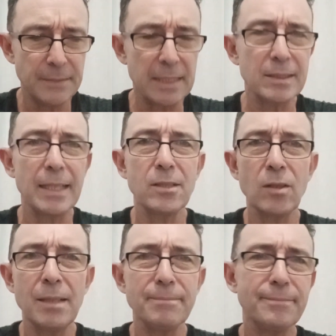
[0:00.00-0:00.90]
next day
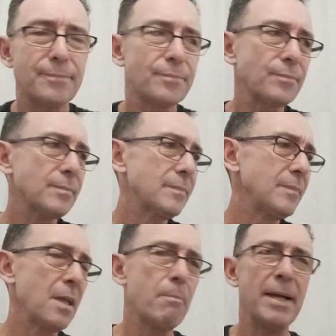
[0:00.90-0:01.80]
got up,
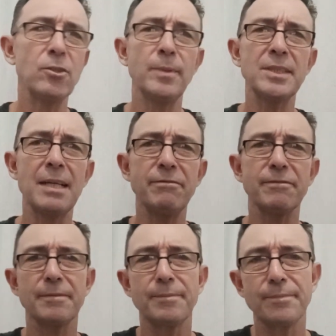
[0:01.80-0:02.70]
packed all my stuff,